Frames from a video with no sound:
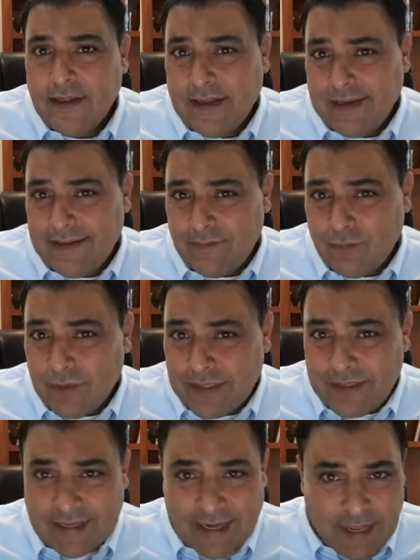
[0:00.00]
like a really
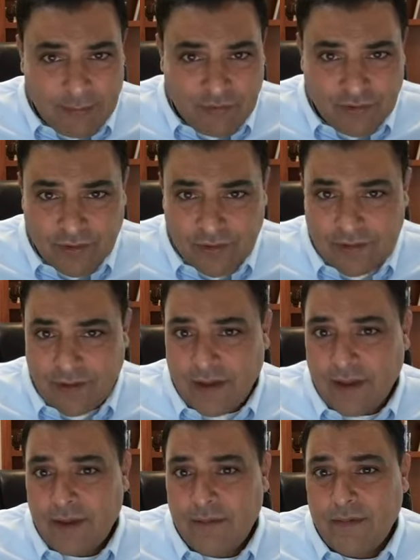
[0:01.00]
tight hamstring all the
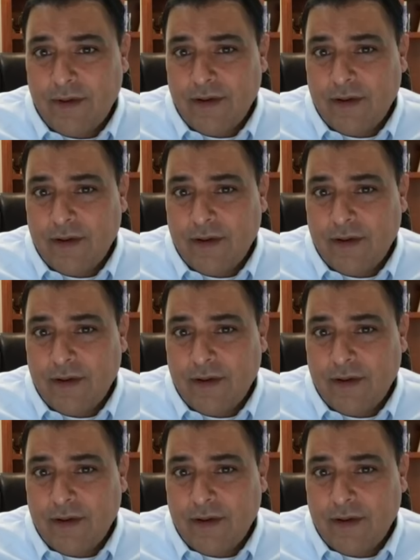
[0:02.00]
time,